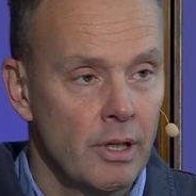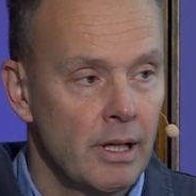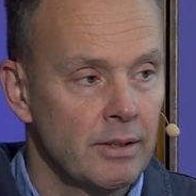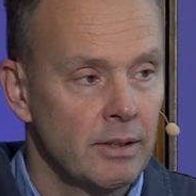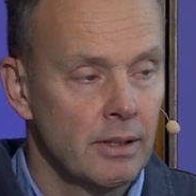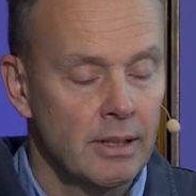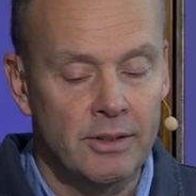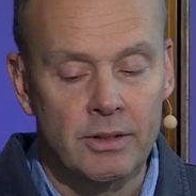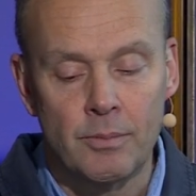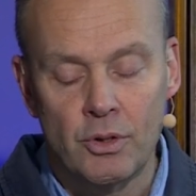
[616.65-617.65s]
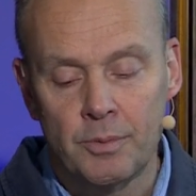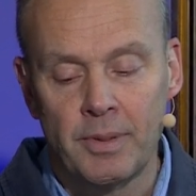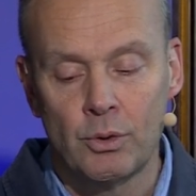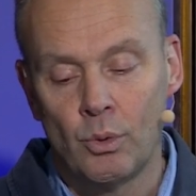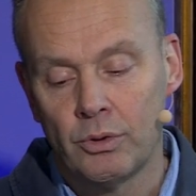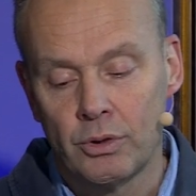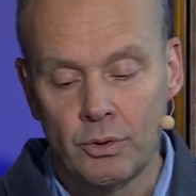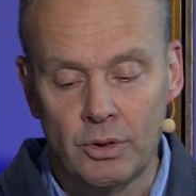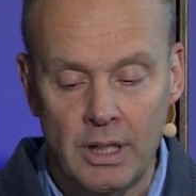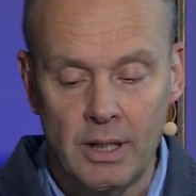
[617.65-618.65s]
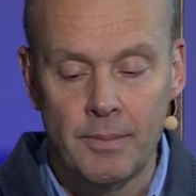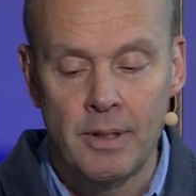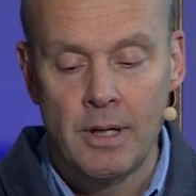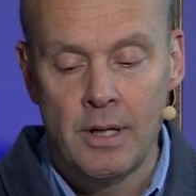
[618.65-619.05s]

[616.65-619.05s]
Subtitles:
as customers, but also some